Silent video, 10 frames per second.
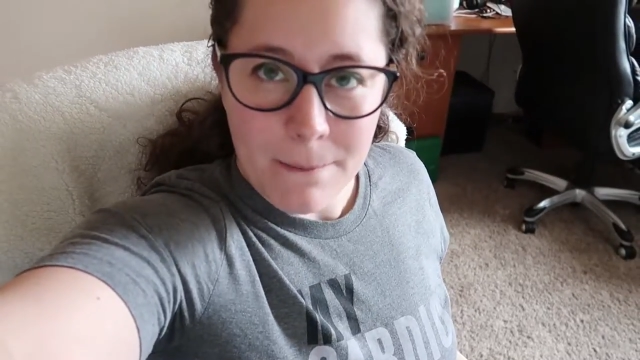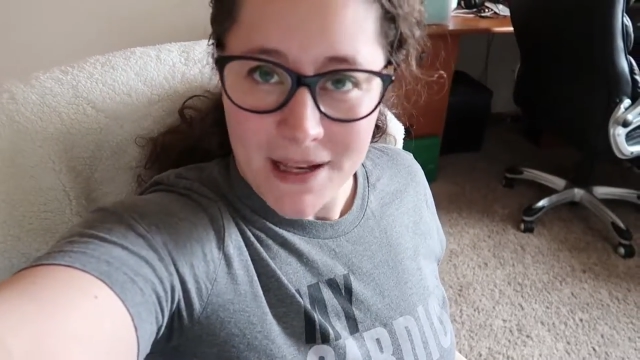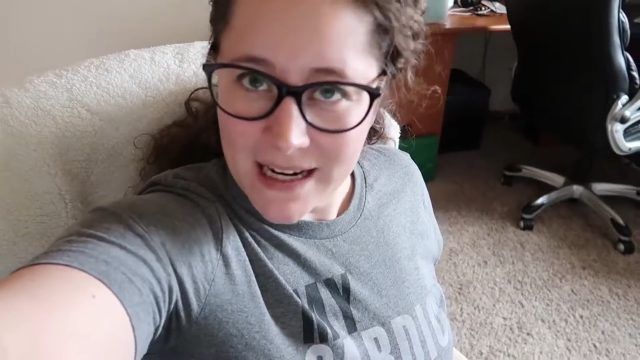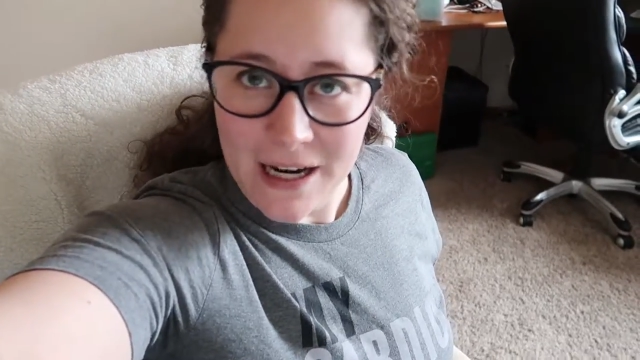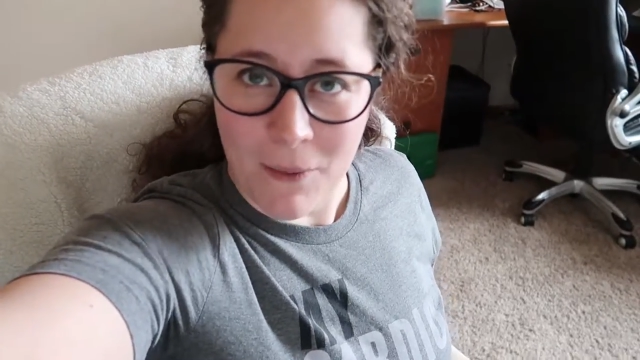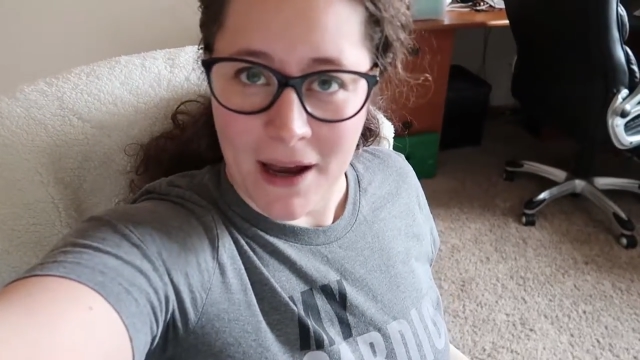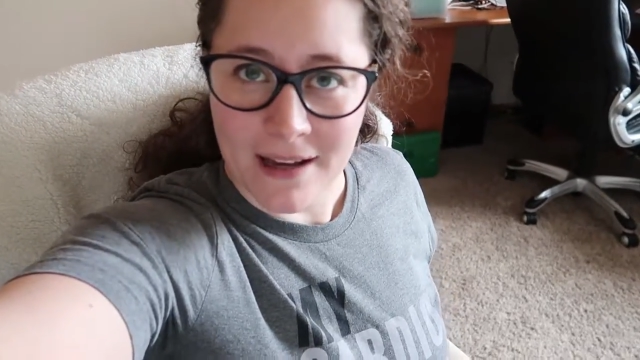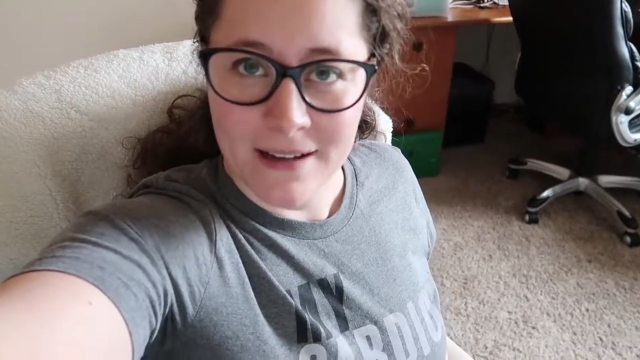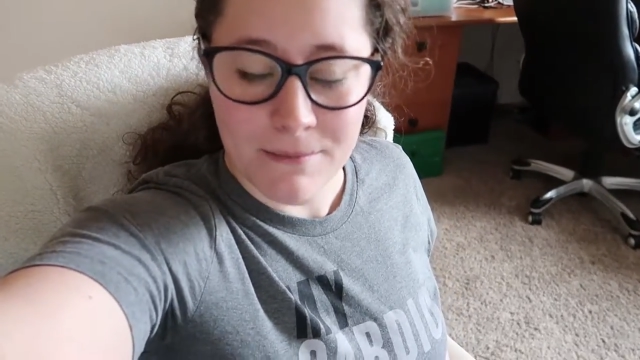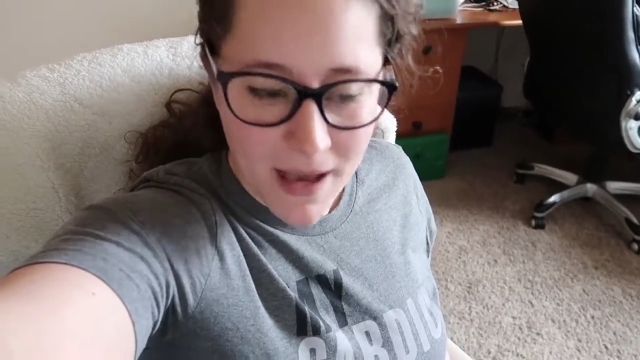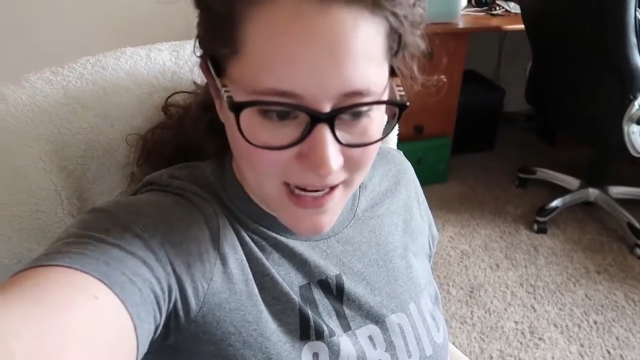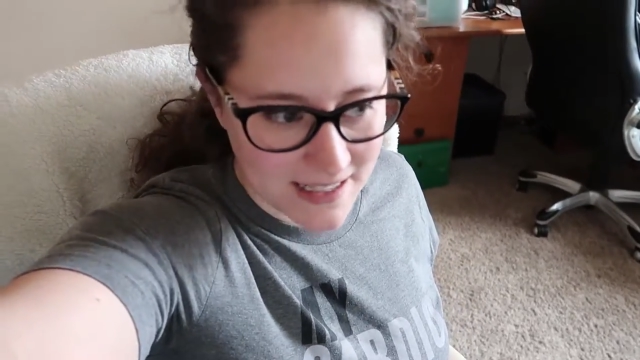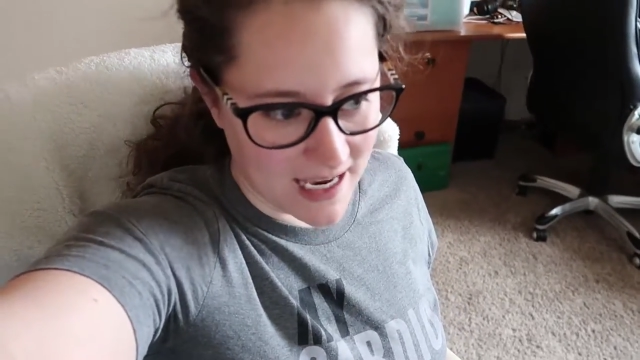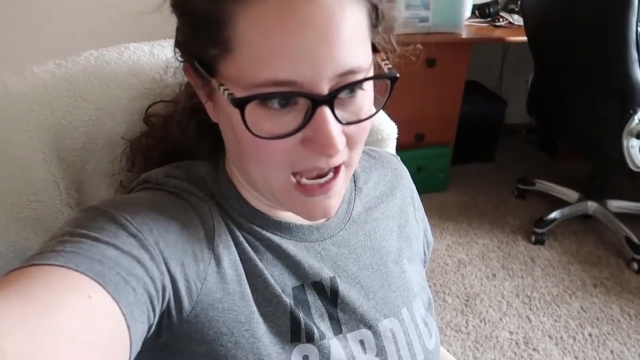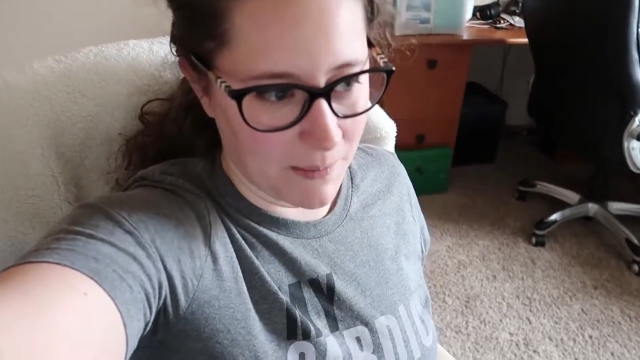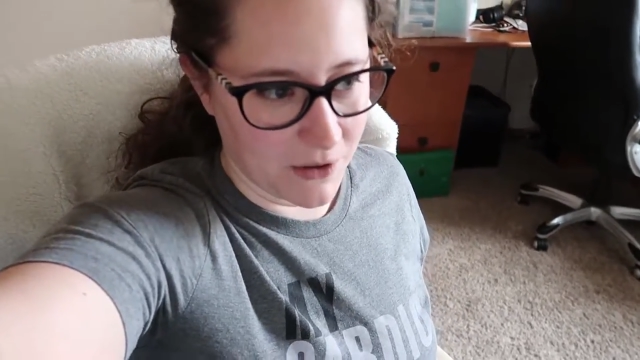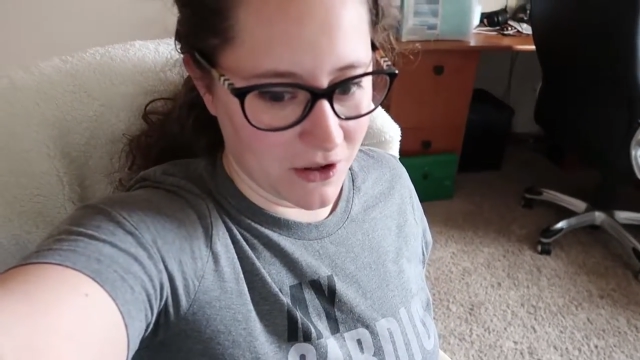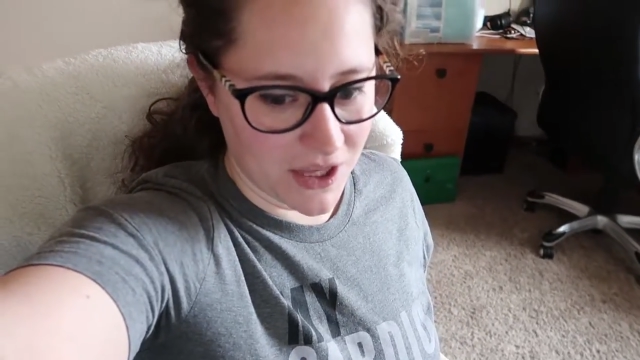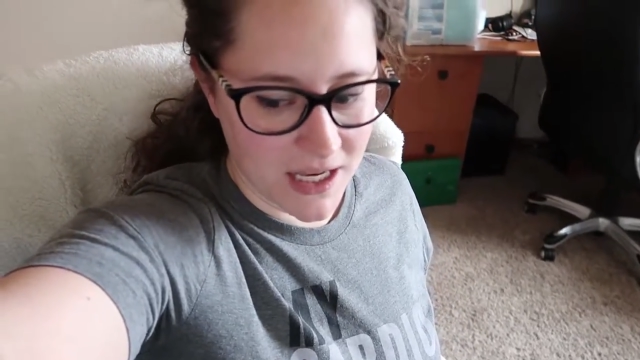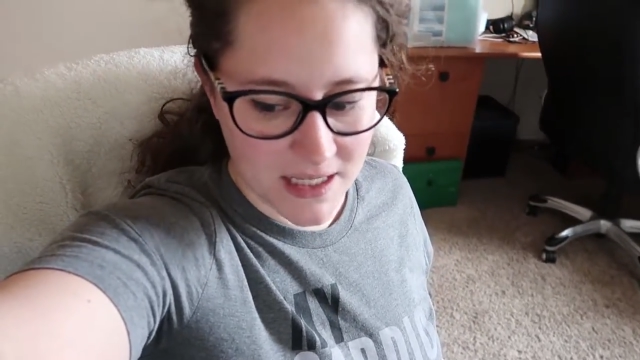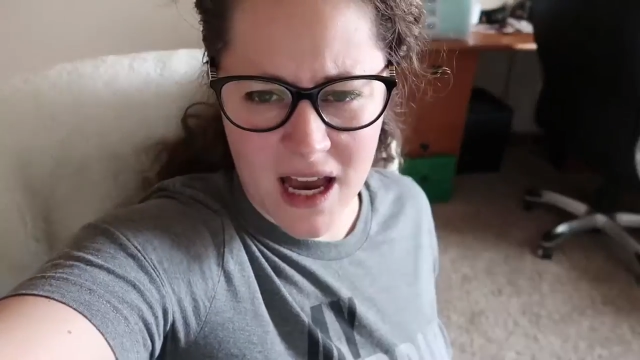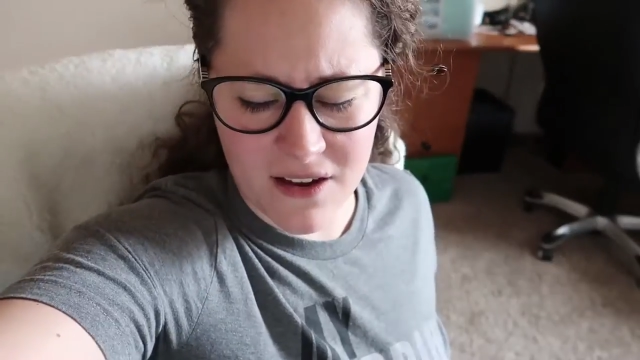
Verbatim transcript: But anyway, back to happier things.